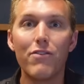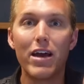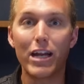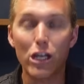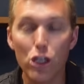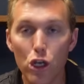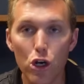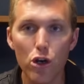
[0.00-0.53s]
and
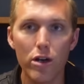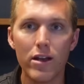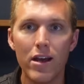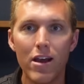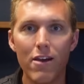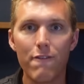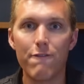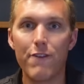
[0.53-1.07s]
it could
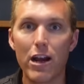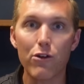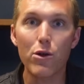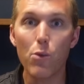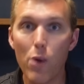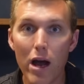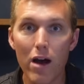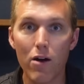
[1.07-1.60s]
very
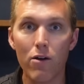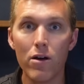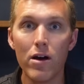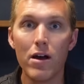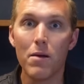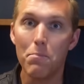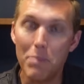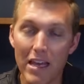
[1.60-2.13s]
well
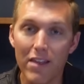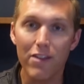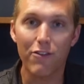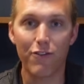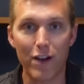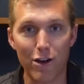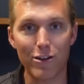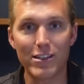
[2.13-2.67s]
be the
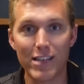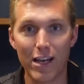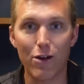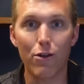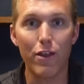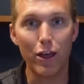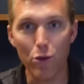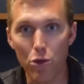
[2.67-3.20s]
fairy
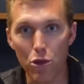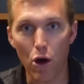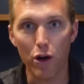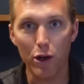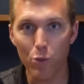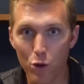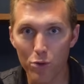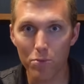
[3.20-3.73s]
tale that you thought
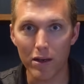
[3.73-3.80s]
it would